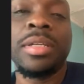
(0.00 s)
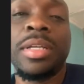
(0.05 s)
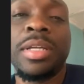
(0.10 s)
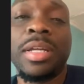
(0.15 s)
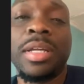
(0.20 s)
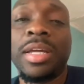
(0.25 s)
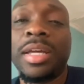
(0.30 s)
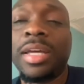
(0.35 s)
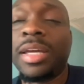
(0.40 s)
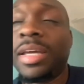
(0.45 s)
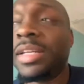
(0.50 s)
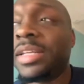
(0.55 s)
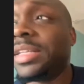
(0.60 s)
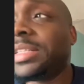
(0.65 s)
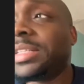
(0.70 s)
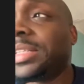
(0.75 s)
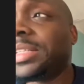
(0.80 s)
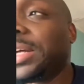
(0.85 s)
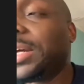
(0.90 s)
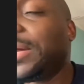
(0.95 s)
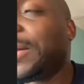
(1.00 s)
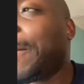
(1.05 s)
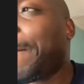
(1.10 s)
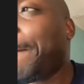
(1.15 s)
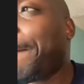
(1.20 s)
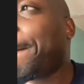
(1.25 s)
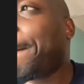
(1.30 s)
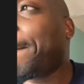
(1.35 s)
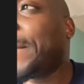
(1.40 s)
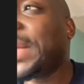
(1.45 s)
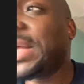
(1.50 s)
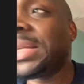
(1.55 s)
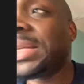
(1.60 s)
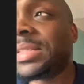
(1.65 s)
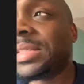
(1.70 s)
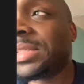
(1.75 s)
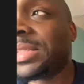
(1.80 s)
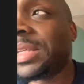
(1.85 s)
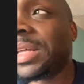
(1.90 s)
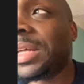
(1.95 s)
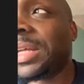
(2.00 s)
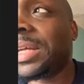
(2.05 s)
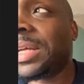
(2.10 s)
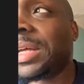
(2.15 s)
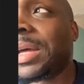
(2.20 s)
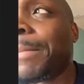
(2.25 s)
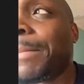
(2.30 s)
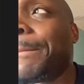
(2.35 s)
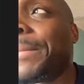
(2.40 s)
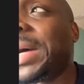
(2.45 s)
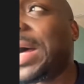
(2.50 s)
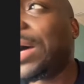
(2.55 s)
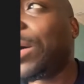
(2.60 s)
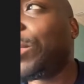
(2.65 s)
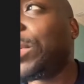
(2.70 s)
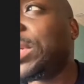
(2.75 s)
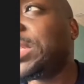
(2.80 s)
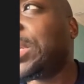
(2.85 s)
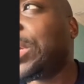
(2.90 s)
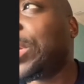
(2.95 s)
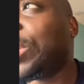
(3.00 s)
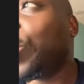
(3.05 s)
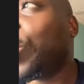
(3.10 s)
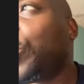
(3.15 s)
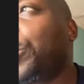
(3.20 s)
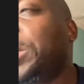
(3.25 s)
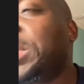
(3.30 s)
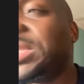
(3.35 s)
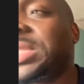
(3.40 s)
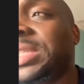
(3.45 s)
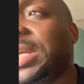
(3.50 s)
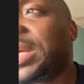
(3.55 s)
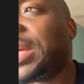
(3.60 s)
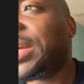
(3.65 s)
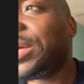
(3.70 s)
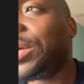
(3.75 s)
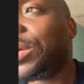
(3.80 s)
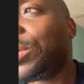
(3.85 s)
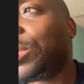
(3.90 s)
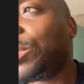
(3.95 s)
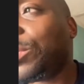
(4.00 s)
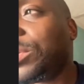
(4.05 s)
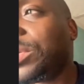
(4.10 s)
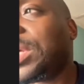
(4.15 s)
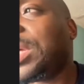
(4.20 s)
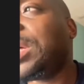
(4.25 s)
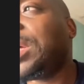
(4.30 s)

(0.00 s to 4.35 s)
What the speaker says: and it's an urban tale